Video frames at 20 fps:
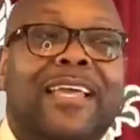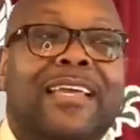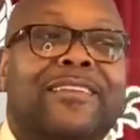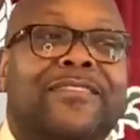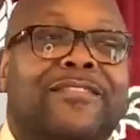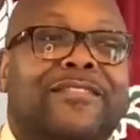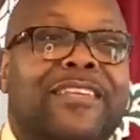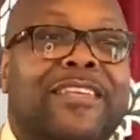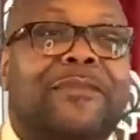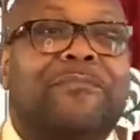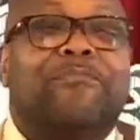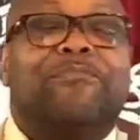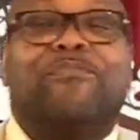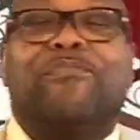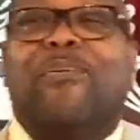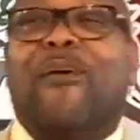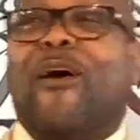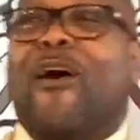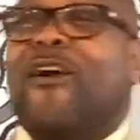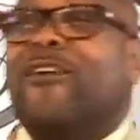See,
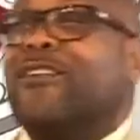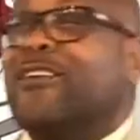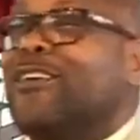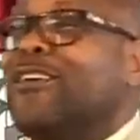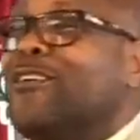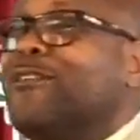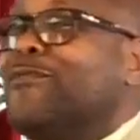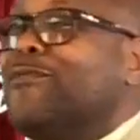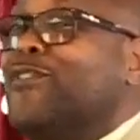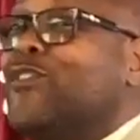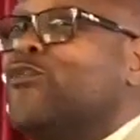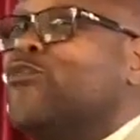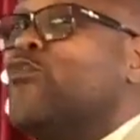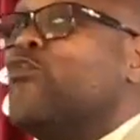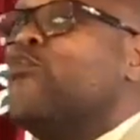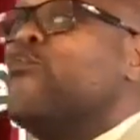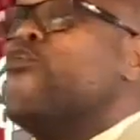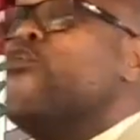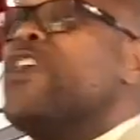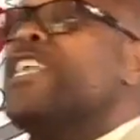part of the
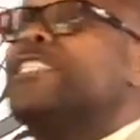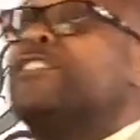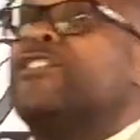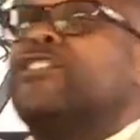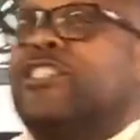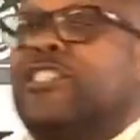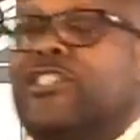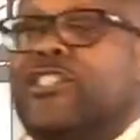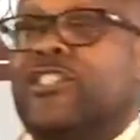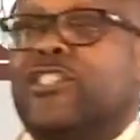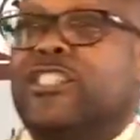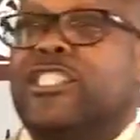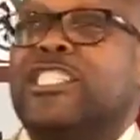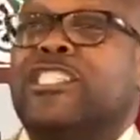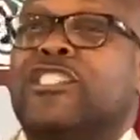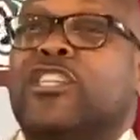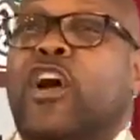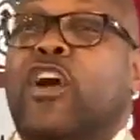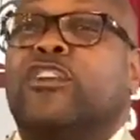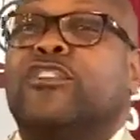riches
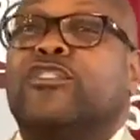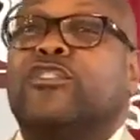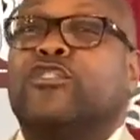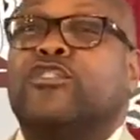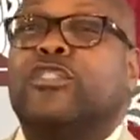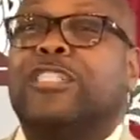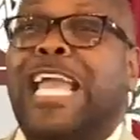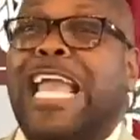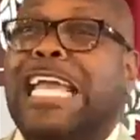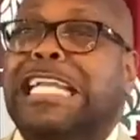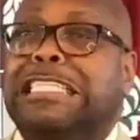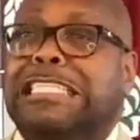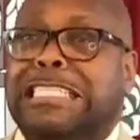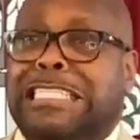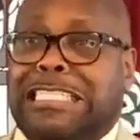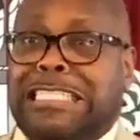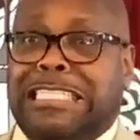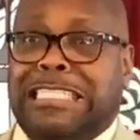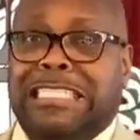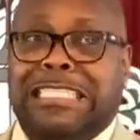is understanding.
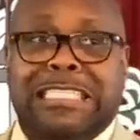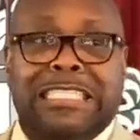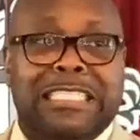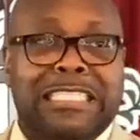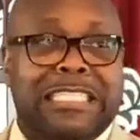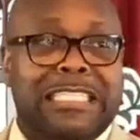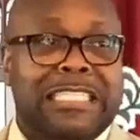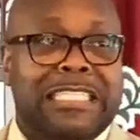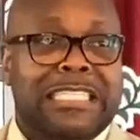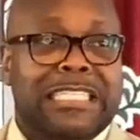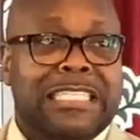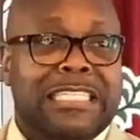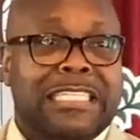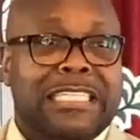Amen.